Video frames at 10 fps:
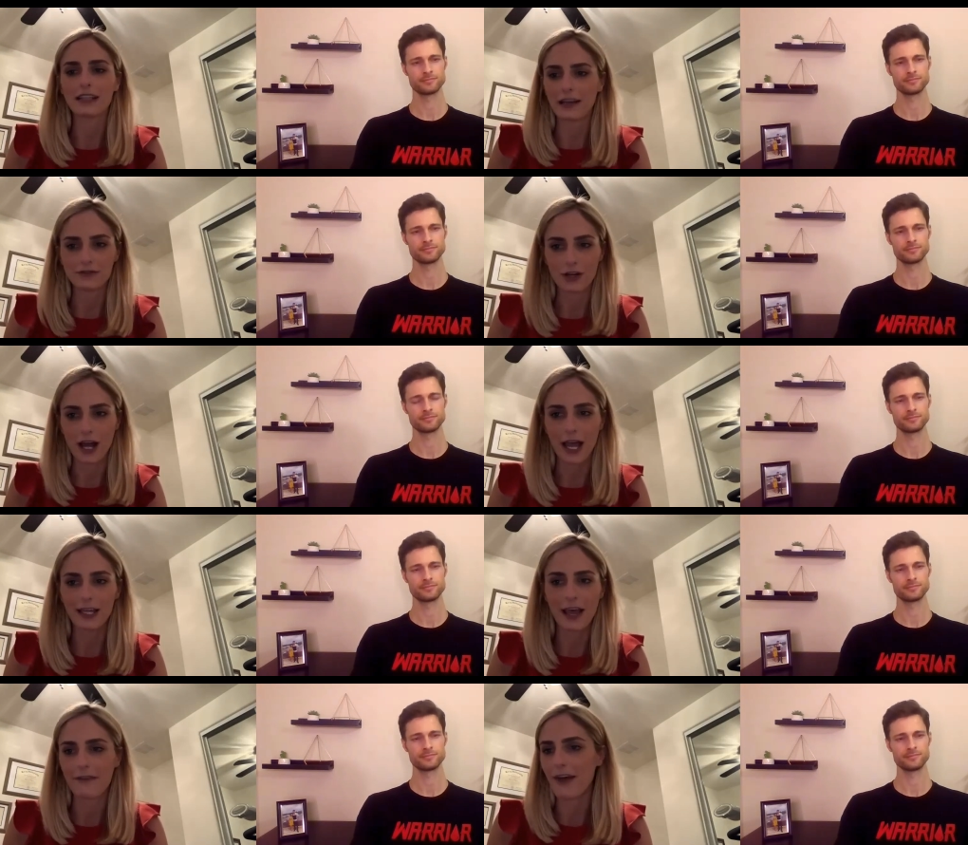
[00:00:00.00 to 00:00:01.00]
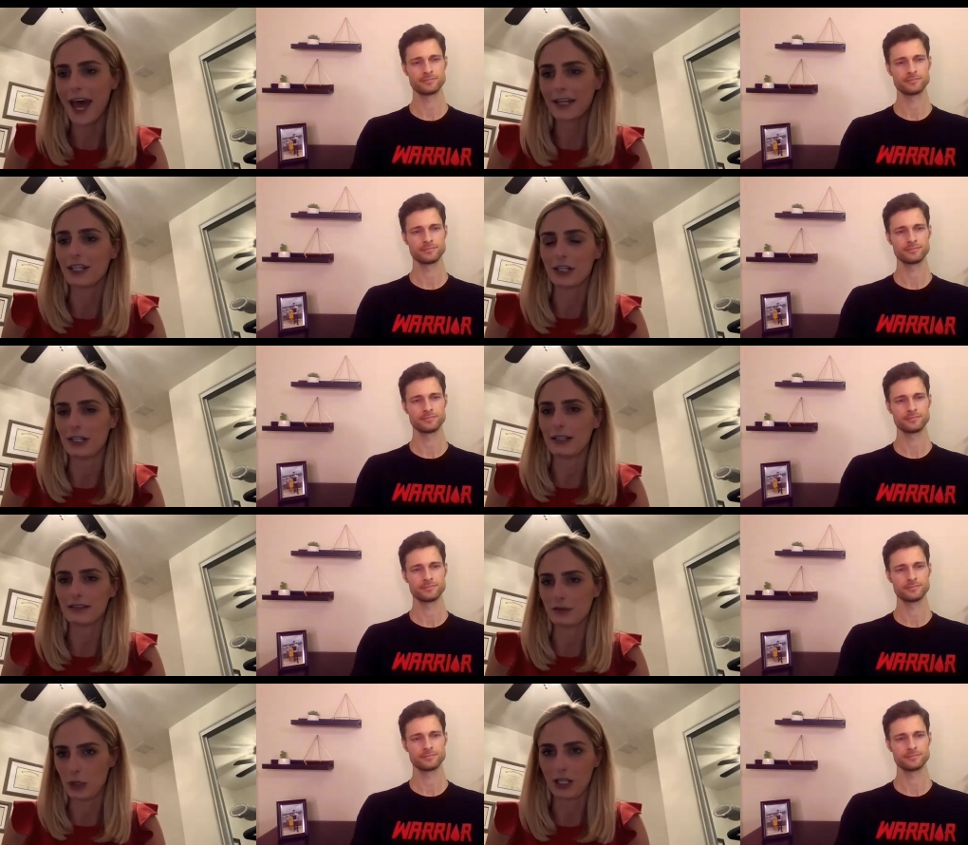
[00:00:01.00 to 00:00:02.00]
Speaker 1: I've tried, I've had a good
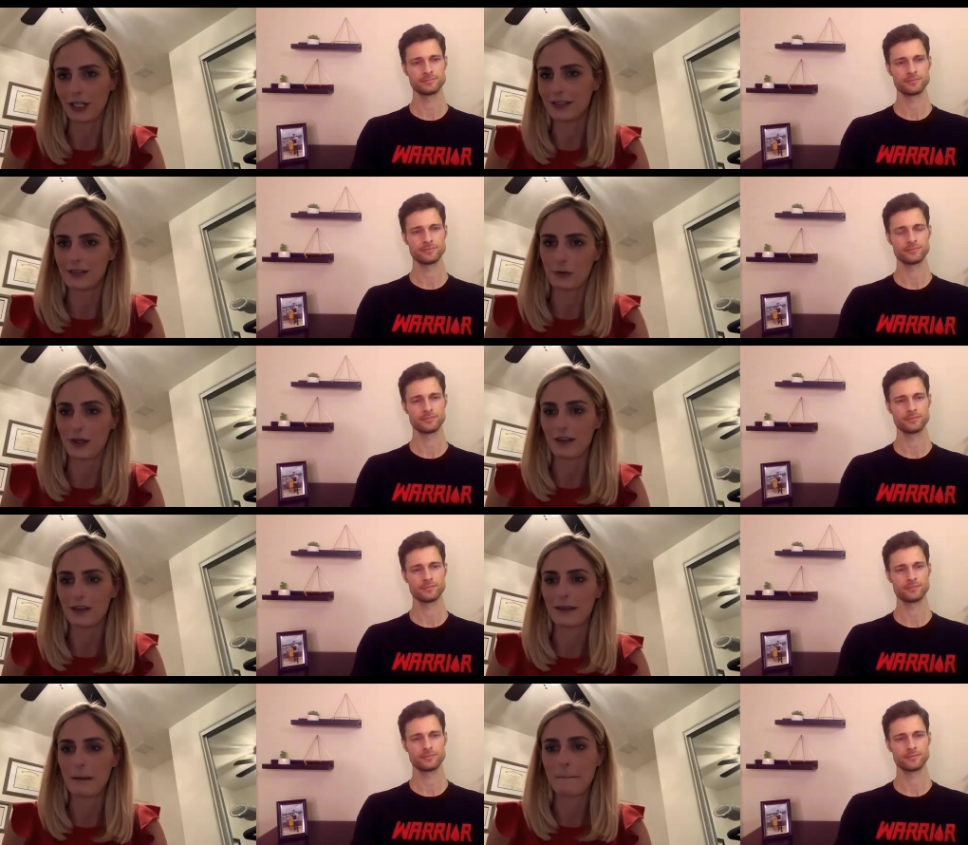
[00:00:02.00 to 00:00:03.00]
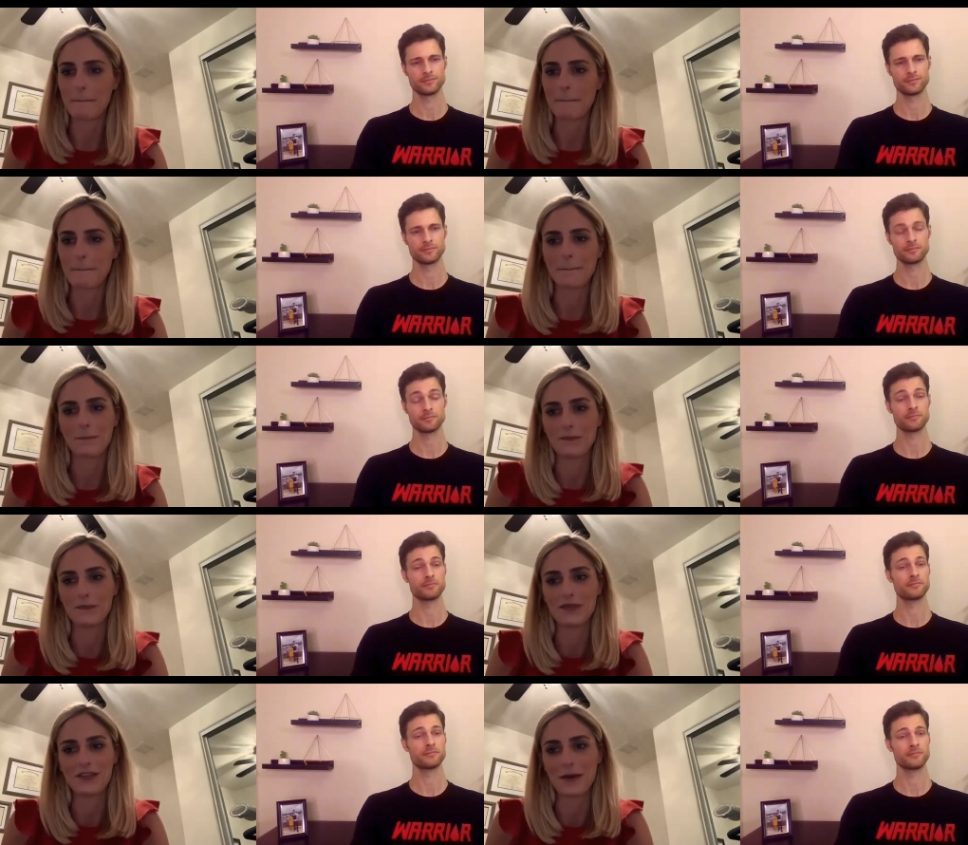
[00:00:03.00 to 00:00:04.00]
experience with. Hmm.
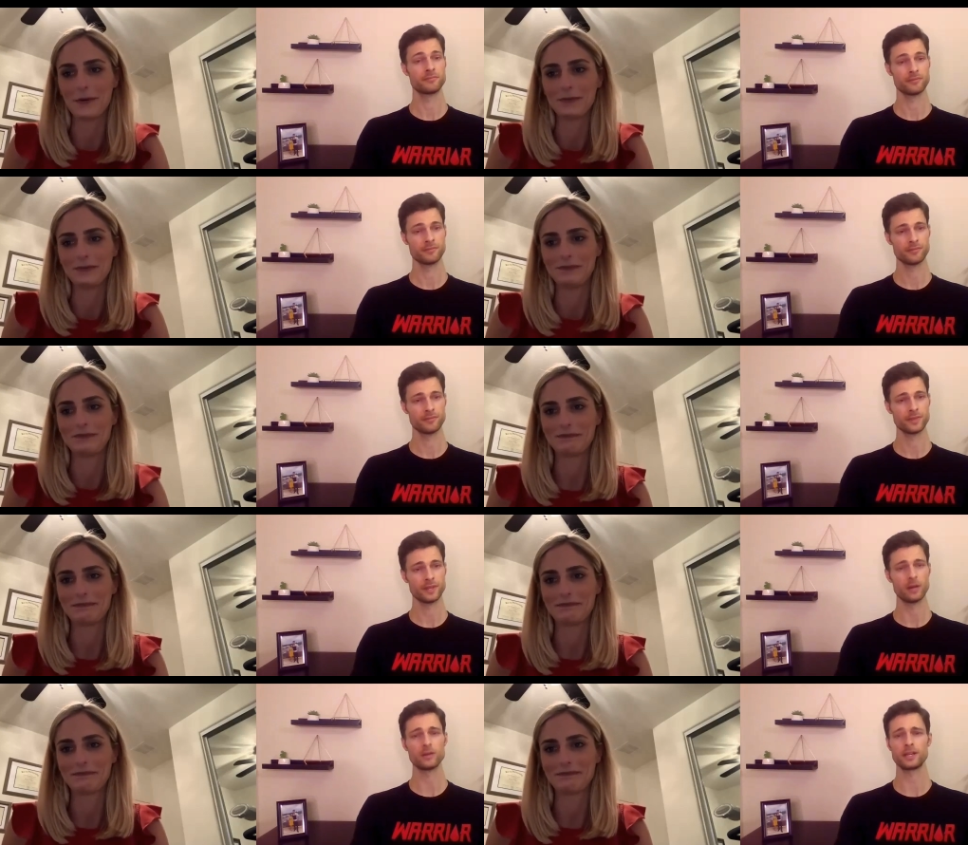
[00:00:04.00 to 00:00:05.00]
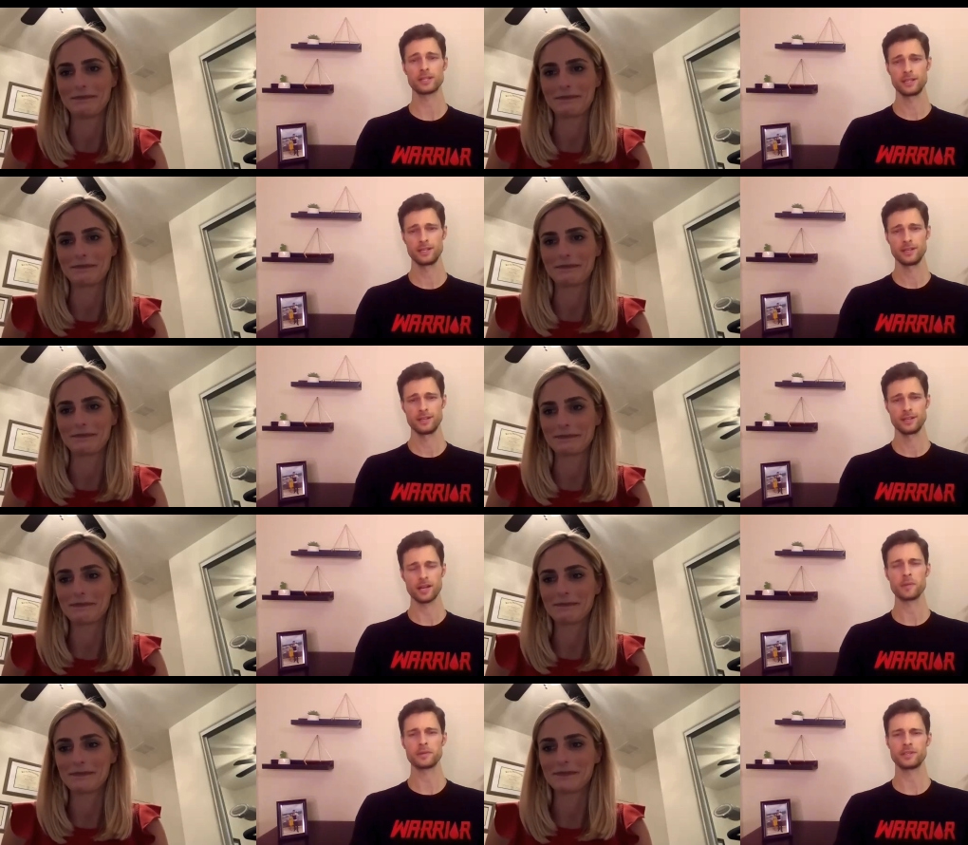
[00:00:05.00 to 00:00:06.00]
So,
Speaker 2: okay.
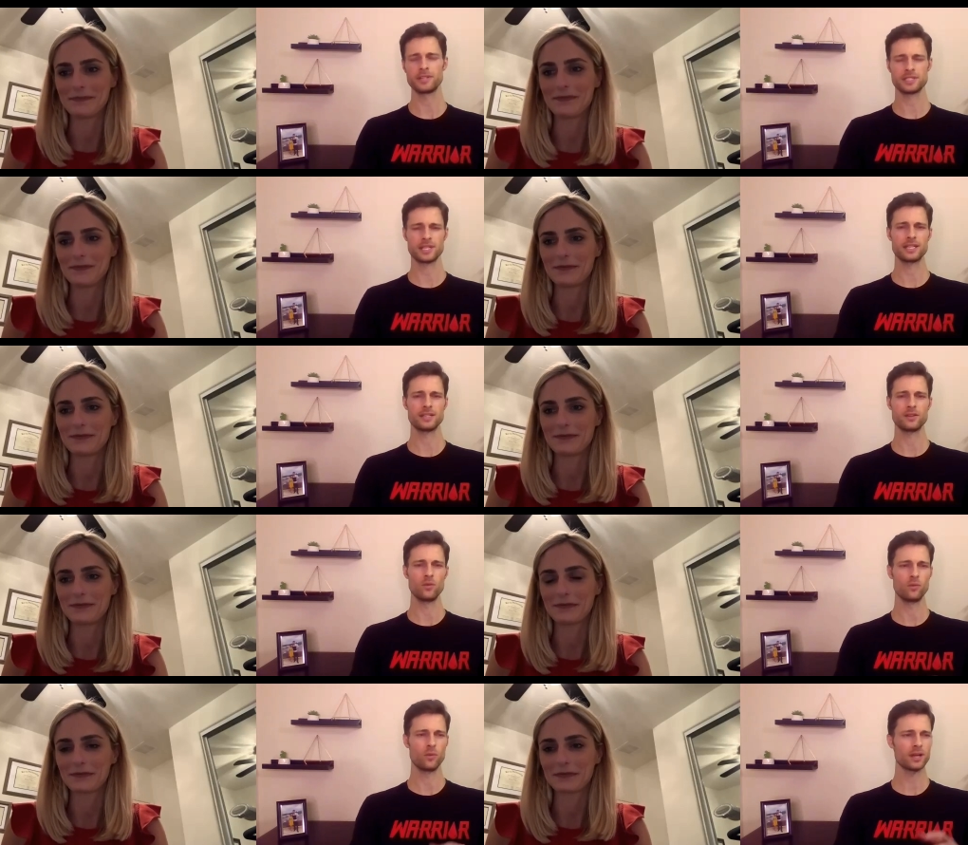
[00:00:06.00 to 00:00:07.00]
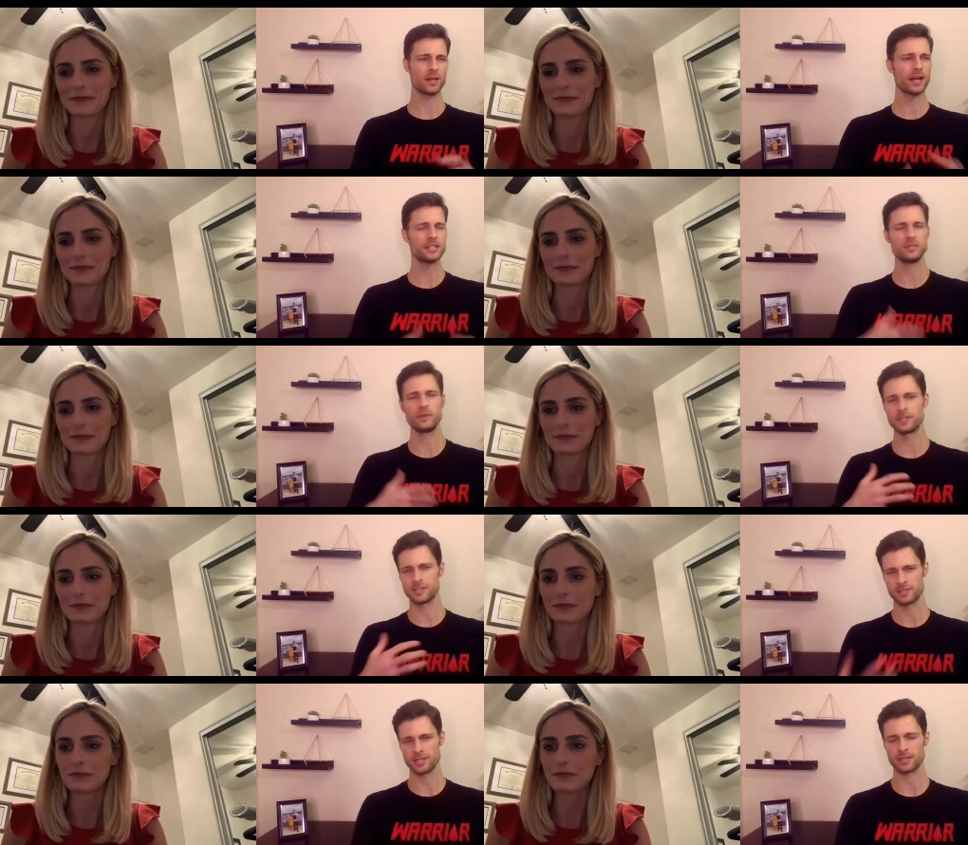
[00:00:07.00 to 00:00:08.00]
I'm curious then, what got you into
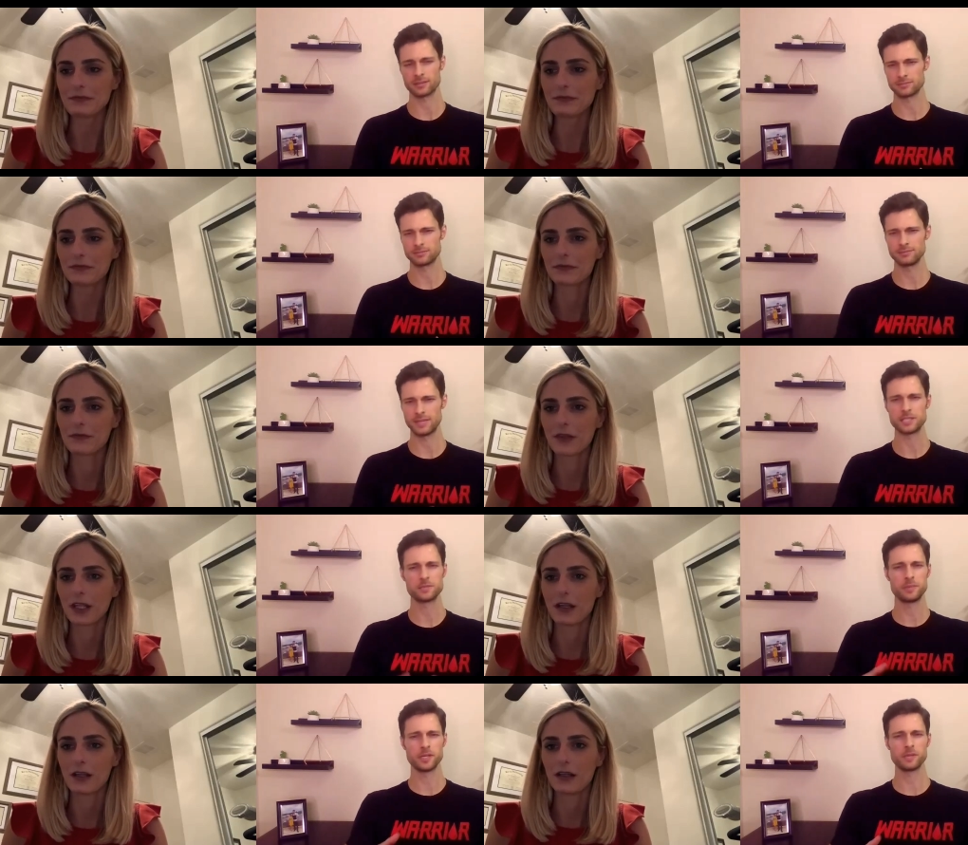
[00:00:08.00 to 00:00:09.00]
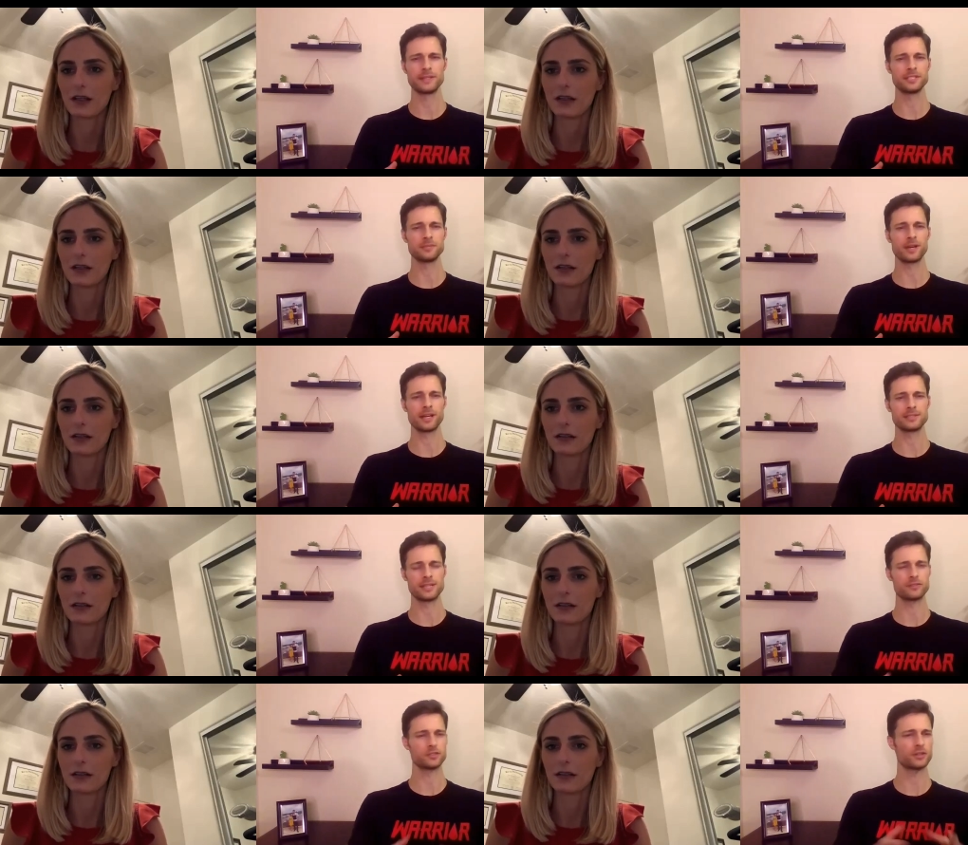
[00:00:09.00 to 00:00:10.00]
this like experimenting
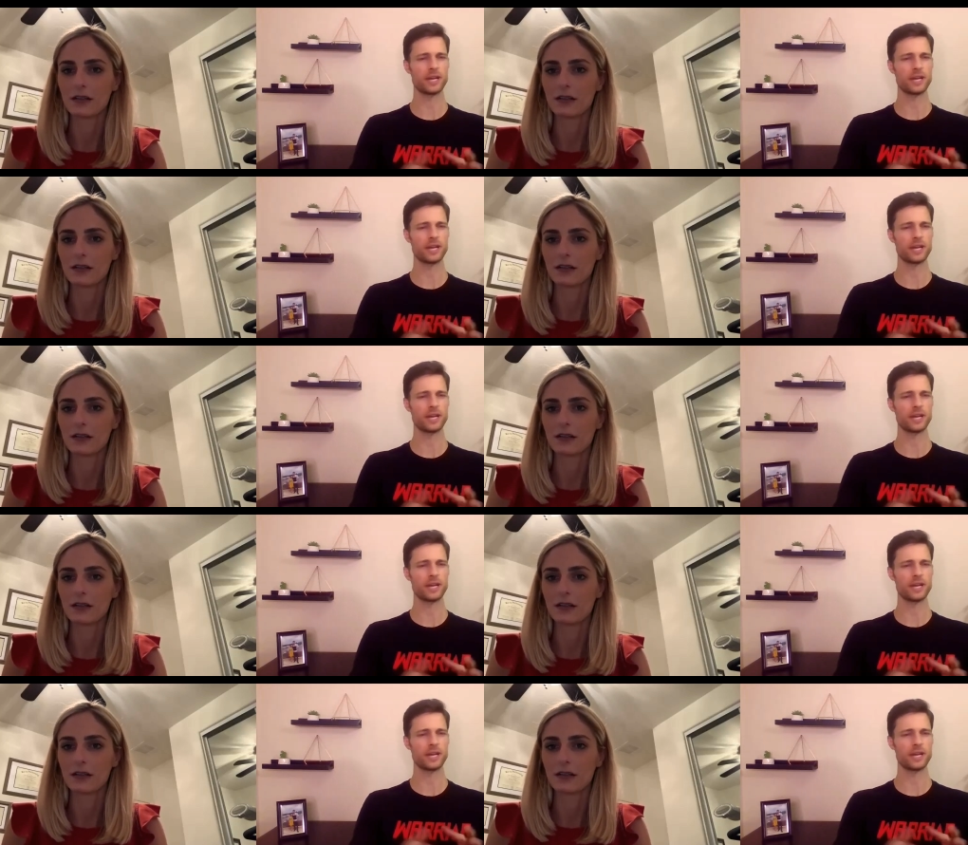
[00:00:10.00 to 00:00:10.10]
mindset of just